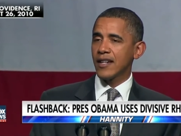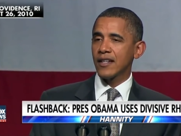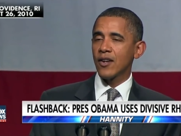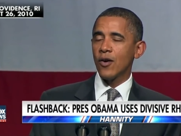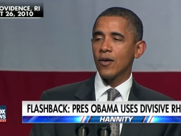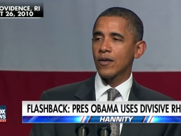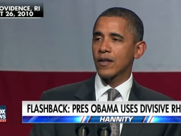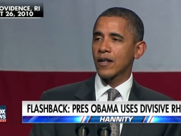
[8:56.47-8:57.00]
They
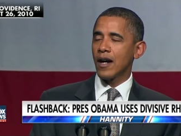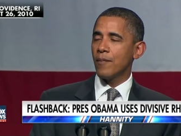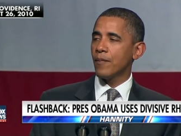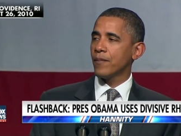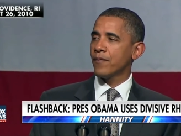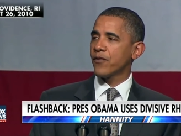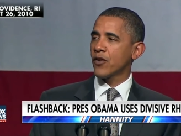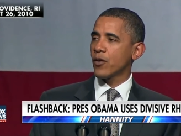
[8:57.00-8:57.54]
can go
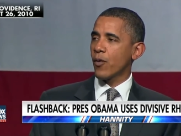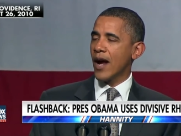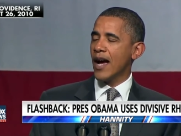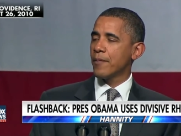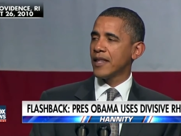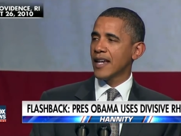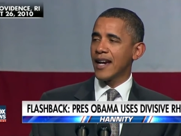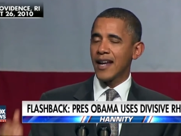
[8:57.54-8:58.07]
come for the
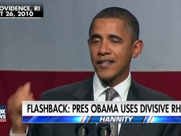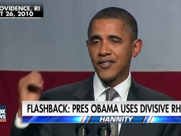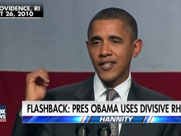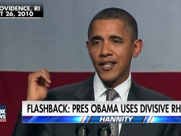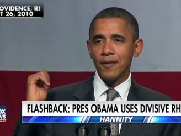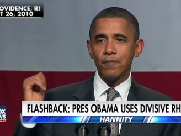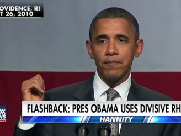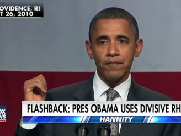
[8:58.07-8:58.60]
ride, but they got
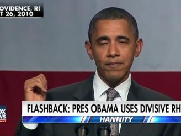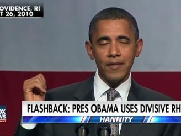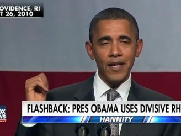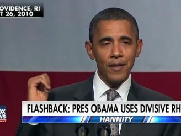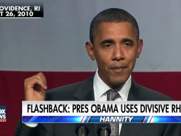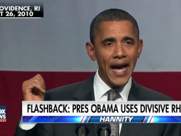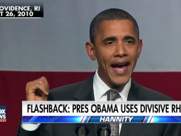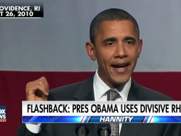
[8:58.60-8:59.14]
to sit
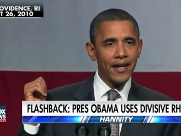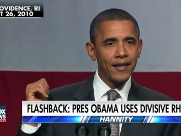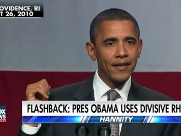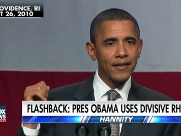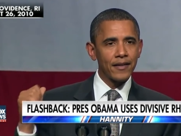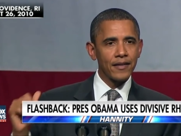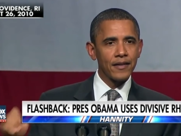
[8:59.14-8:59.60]
and back.